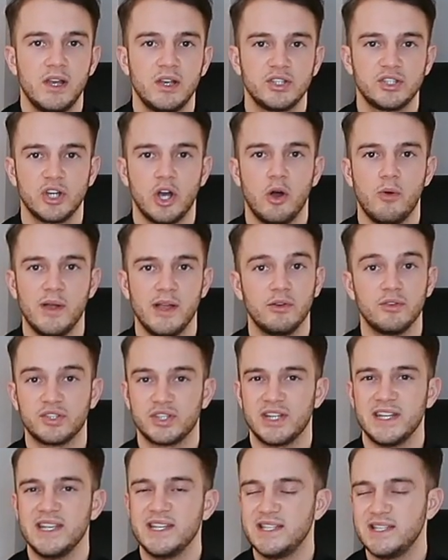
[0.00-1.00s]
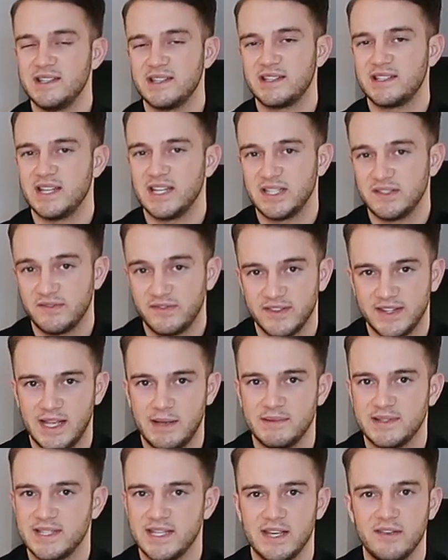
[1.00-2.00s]
So it was an easy decision for
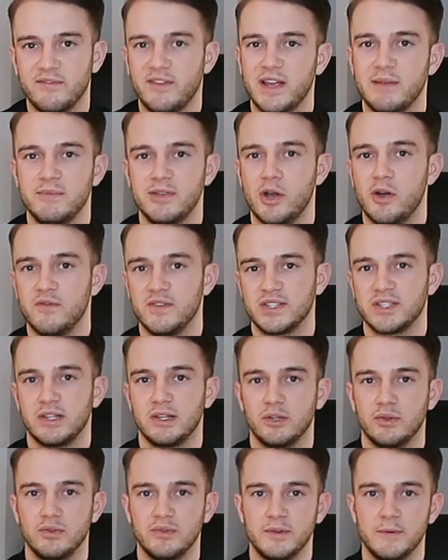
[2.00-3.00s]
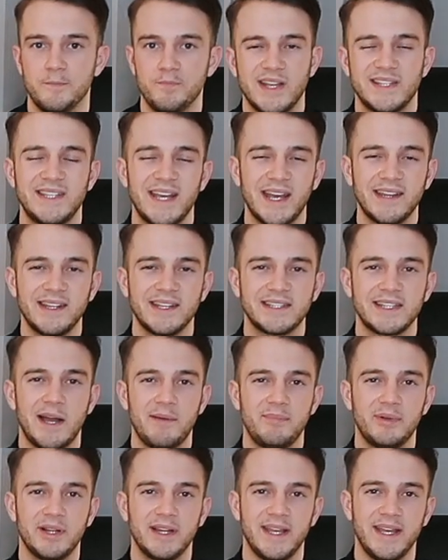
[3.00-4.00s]
them to invite me over to London. Second
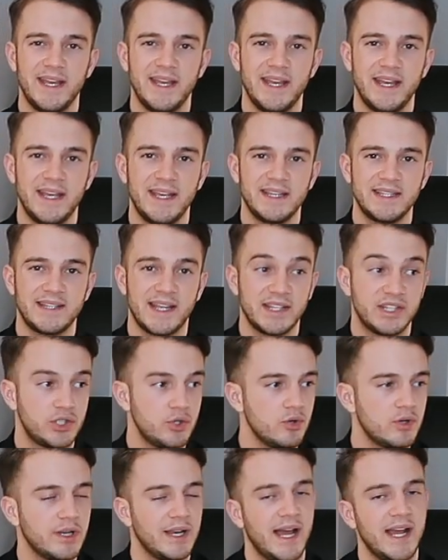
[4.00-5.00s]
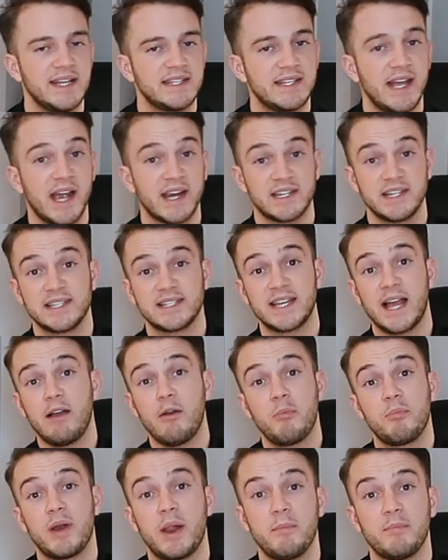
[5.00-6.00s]
example is like two clients that actually signed
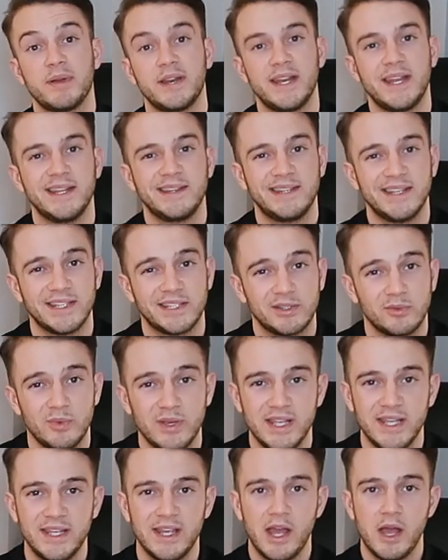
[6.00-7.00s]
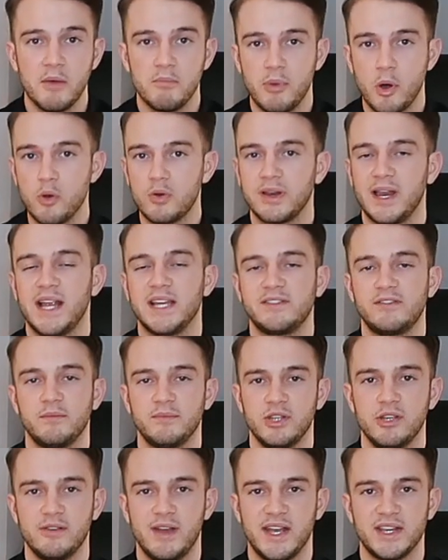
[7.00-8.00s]
with Brandpreneur this week both clients from
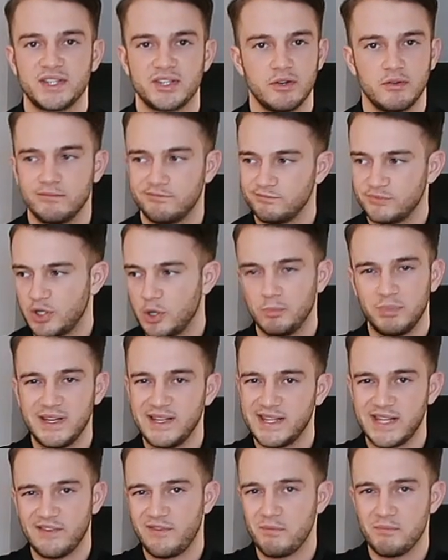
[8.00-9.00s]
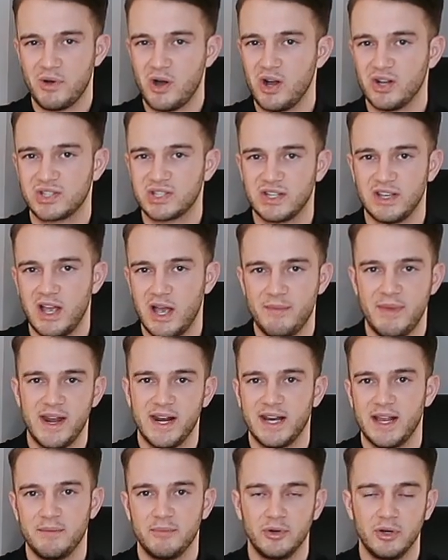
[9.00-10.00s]
the US, you know, complete different parts of
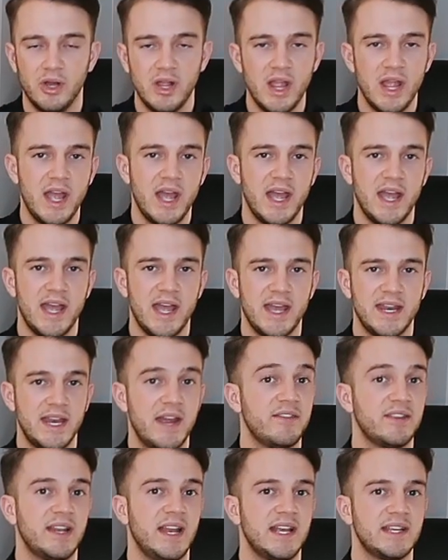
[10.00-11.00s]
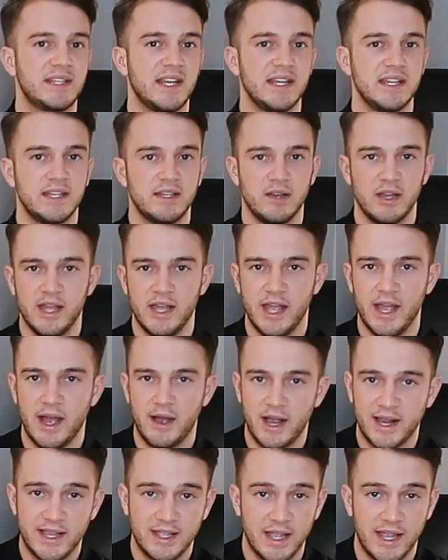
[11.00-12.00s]
America. But uh, nevertheless, like,
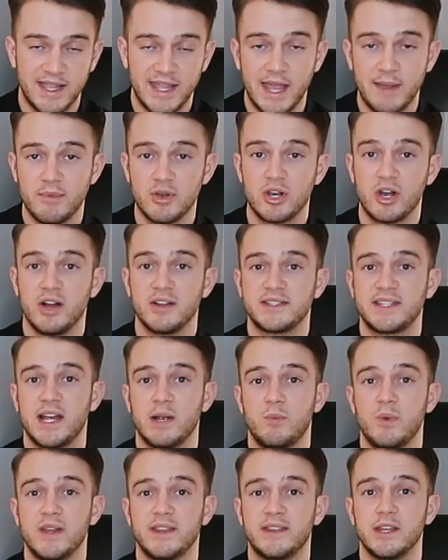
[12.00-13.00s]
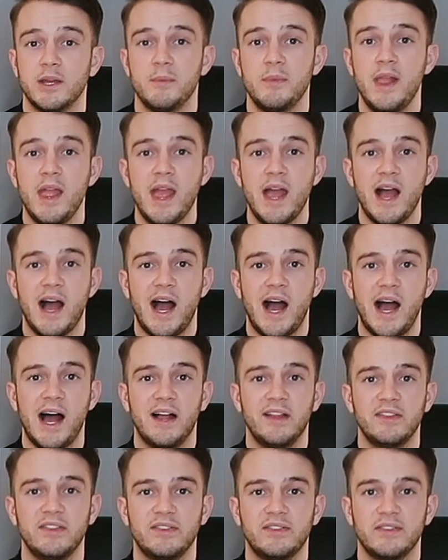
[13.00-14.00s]
uh, came in contact with them
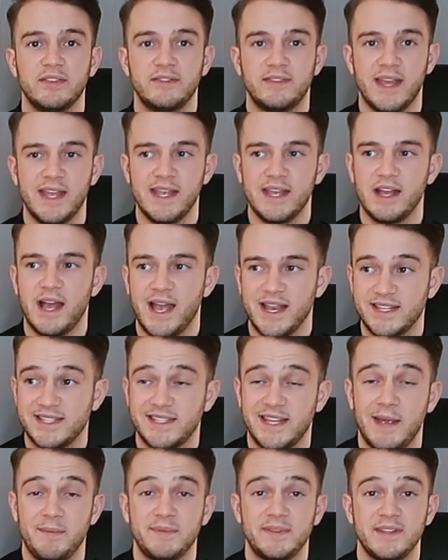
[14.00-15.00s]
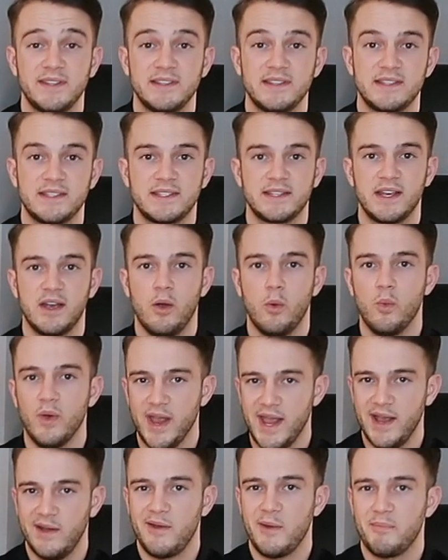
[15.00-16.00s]
and they accepted to
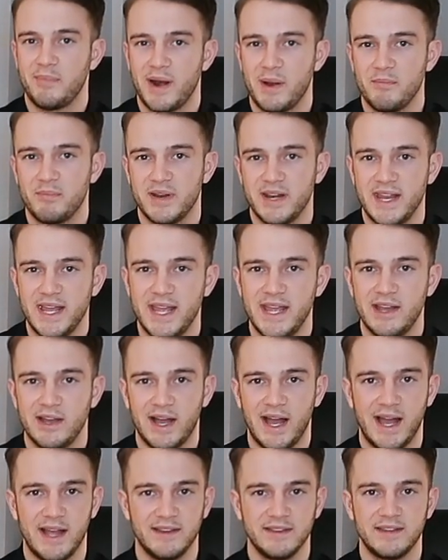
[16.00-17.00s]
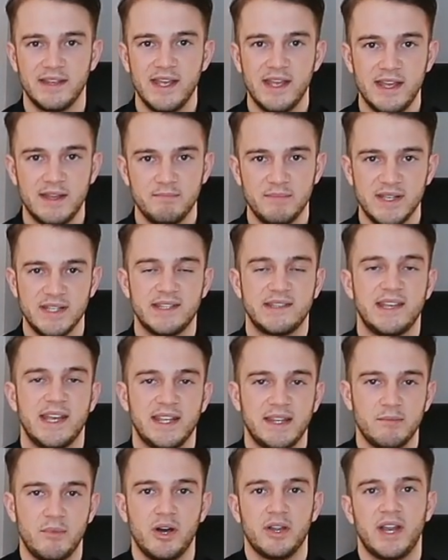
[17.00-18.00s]
work with Brandpreneur and me to
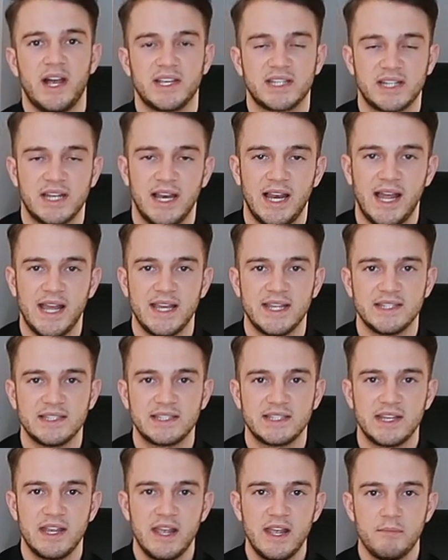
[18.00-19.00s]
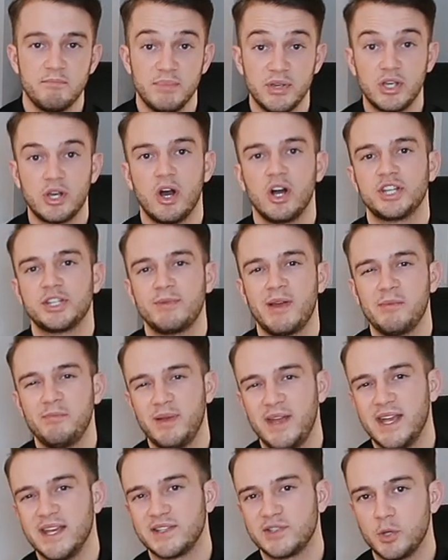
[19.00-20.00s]
take them on as clients because of my
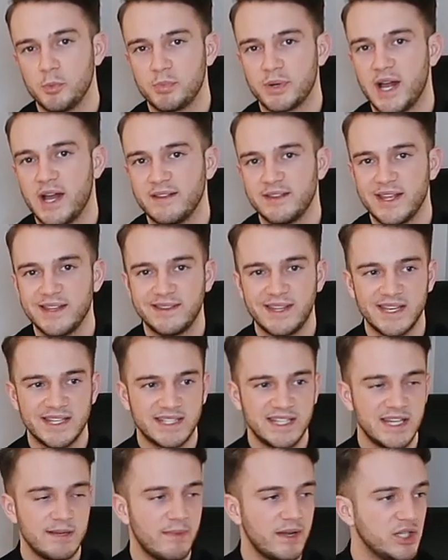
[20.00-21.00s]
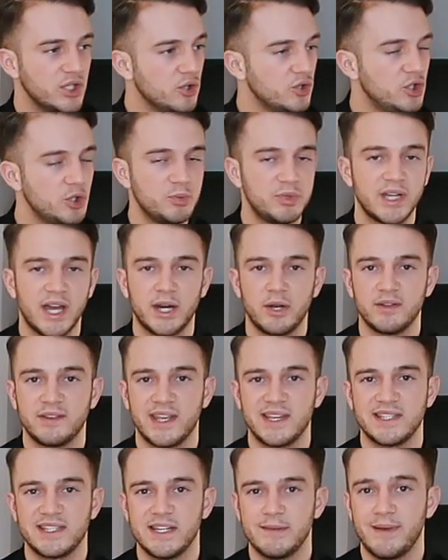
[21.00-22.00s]
personal brand. they see my YouTube channel,
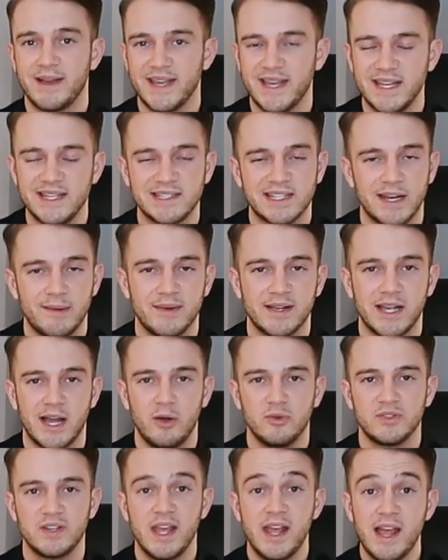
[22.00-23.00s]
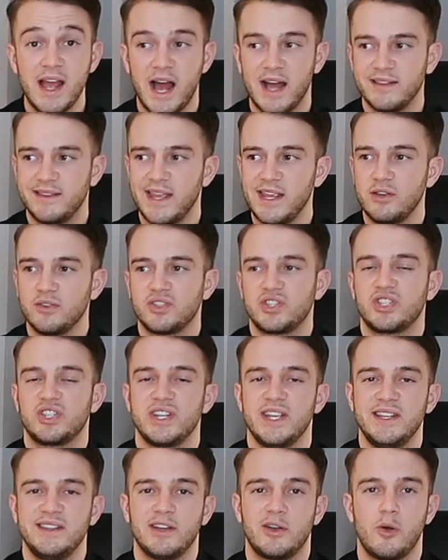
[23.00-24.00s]
they see my Instagram account, and they could
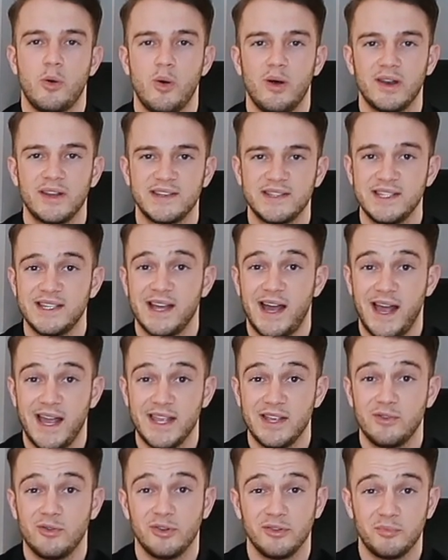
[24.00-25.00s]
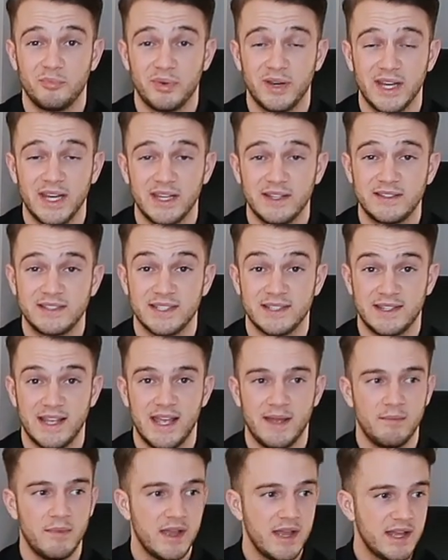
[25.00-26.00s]
see the quality I could bring to
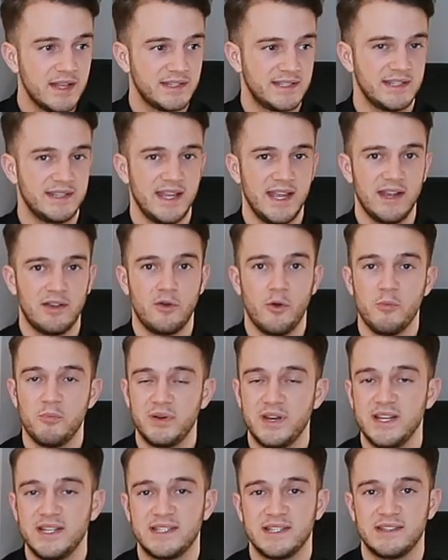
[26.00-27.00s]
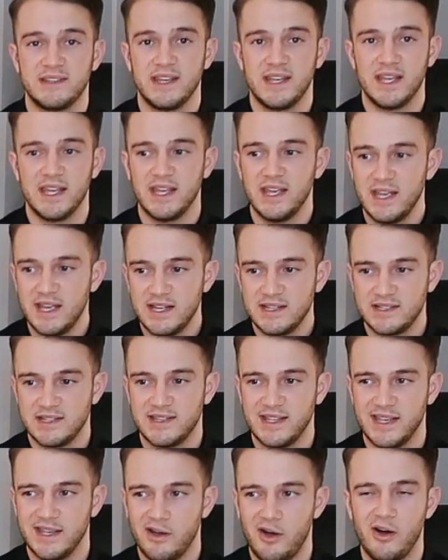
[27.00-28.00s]
them, to their company, to their to
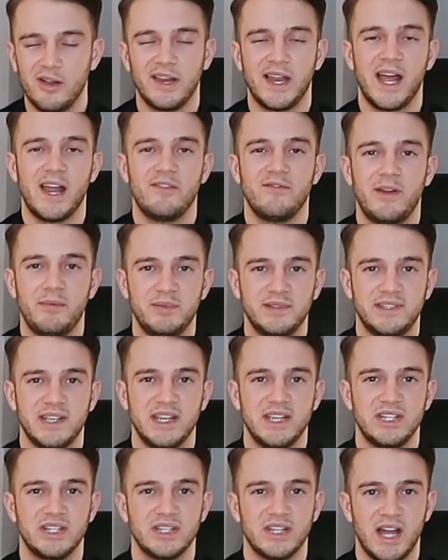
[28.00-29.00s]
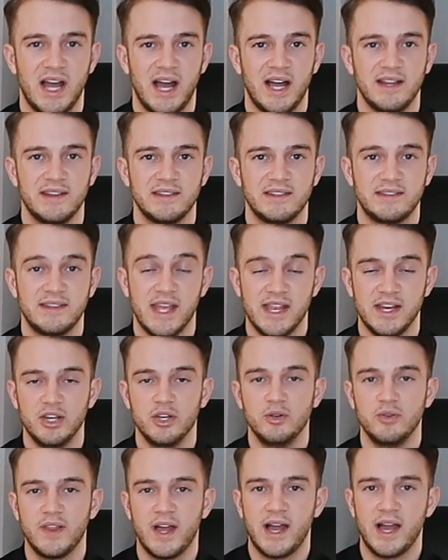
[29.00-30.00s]
their online reputation, and they
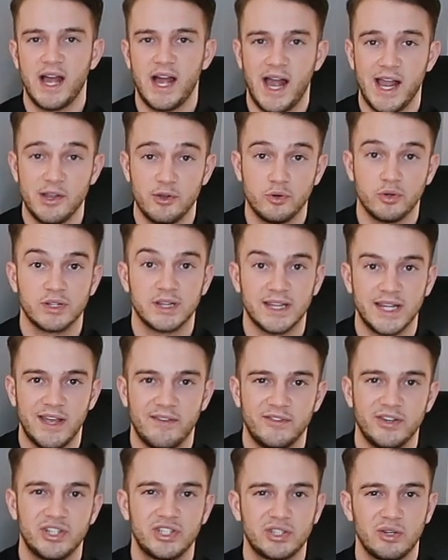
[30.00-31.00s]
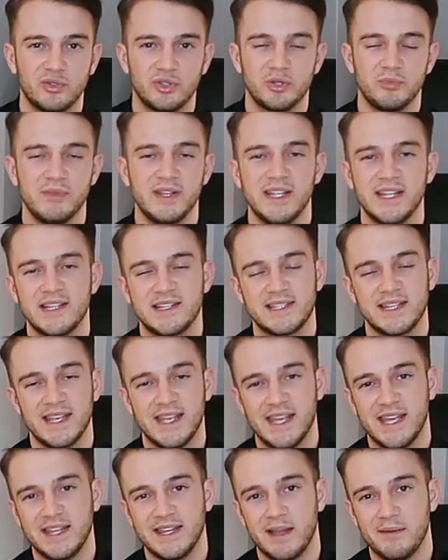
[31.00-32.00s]
knew that I could leverage social media to
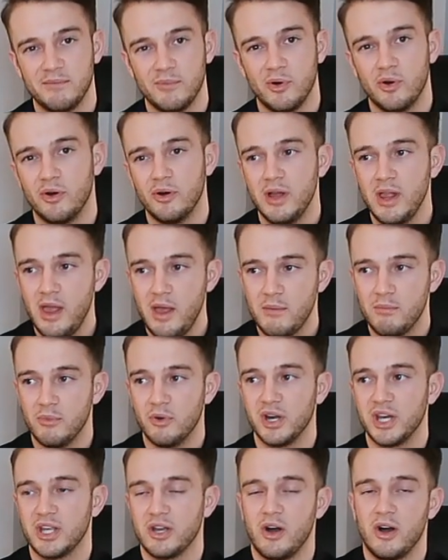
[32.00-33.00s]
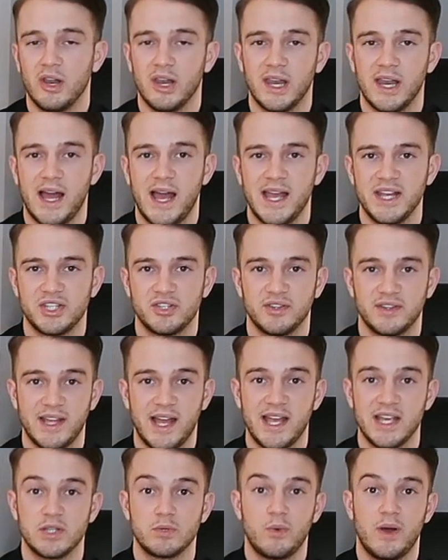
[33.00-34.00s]
earn more money online. So
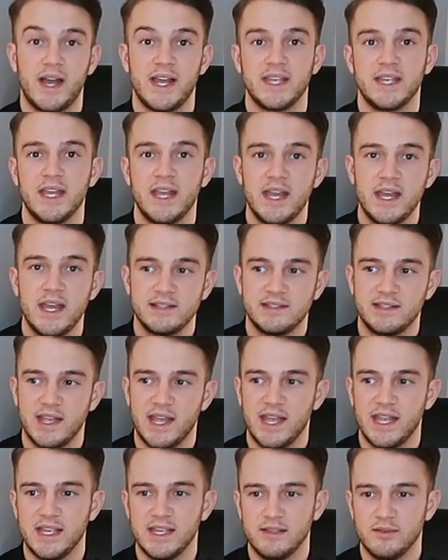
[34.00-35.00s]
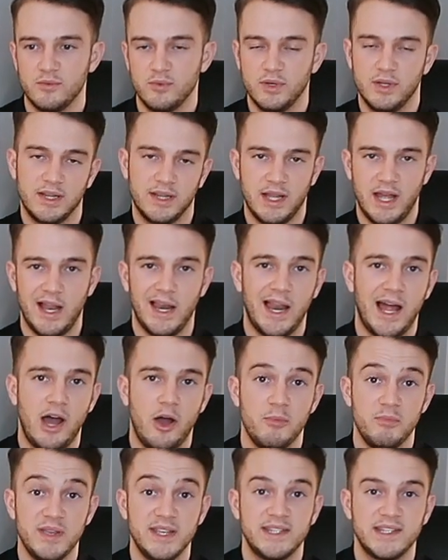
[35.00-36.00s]
that is why they
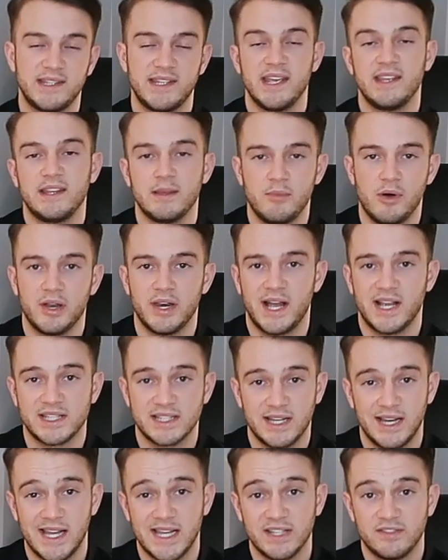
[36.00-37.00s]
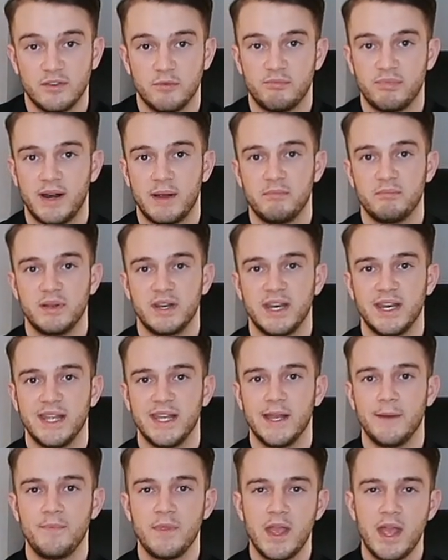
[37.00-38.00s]
allow me to take them on as clients for
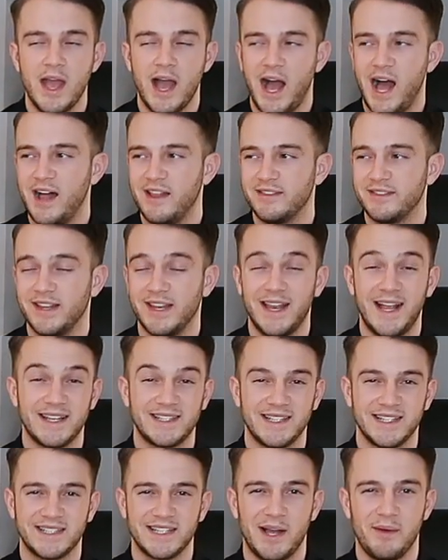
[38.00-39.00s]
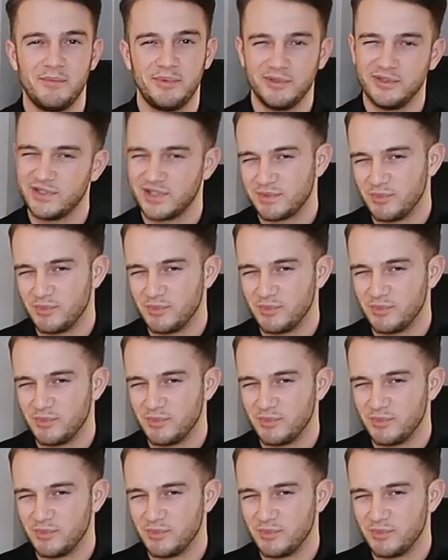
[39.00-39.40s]
Brandpreneur. And the last example,